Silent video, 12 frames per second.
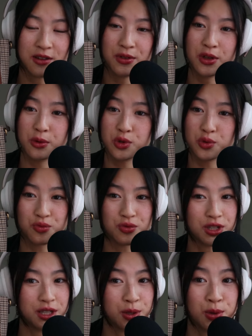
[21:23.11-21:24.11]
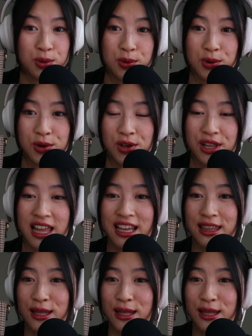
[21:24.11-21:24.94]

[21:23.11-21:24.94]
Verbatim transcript: even though it's really cool and